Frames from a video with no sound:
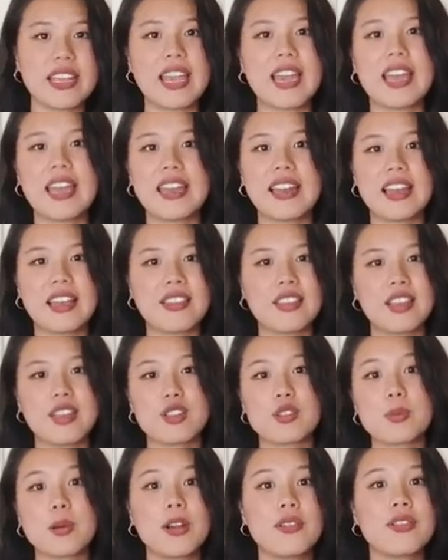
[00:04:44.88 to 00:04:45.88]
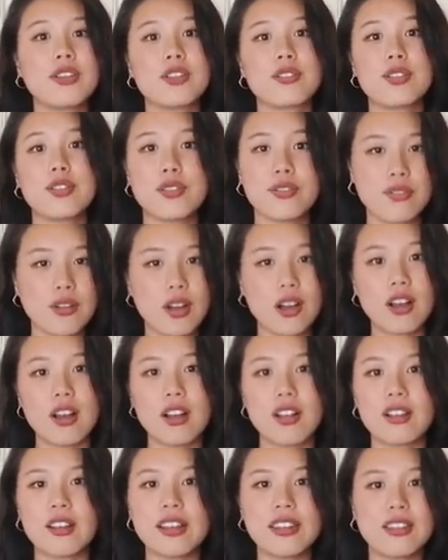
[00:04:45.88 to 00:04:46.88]
again. I think it's perfect for
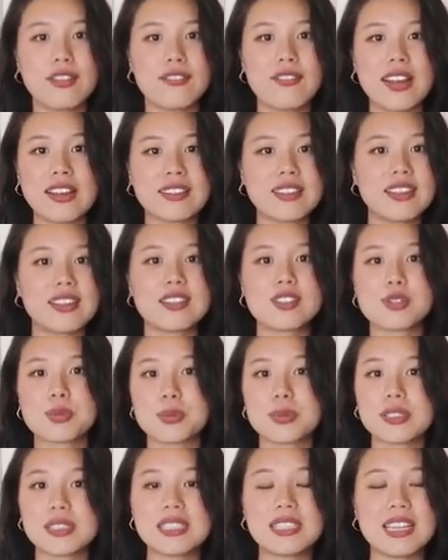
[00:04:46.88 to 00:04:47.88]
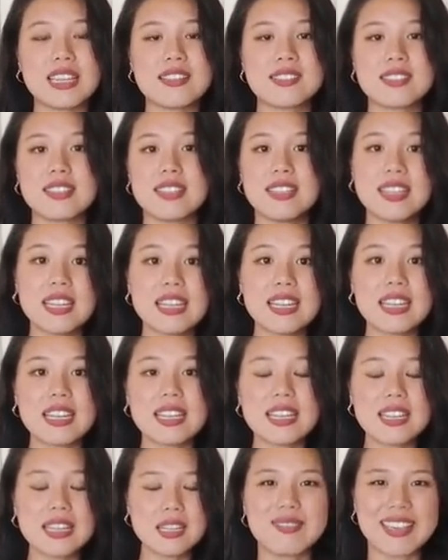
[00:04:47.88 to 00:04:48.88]
fall and the fact that it's really nice and
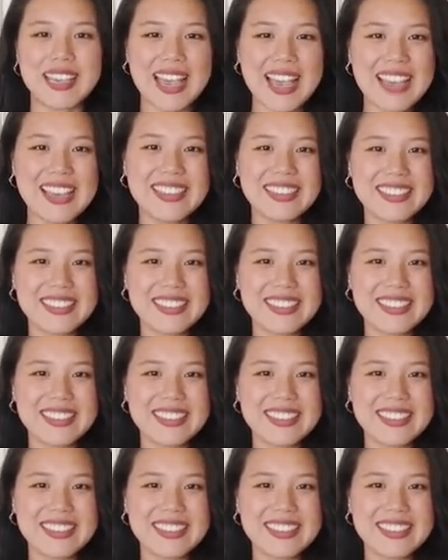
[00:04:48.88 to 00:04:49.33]
knitted. But yeah,